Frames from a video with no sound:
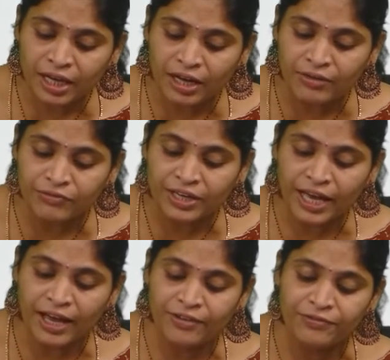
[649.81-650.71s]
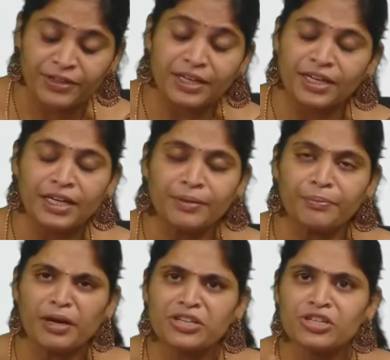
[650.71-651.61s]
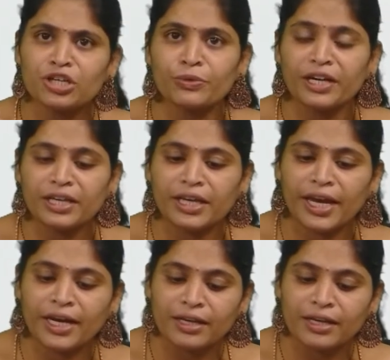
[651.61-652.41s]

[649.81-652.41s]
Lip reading: we have merge 28.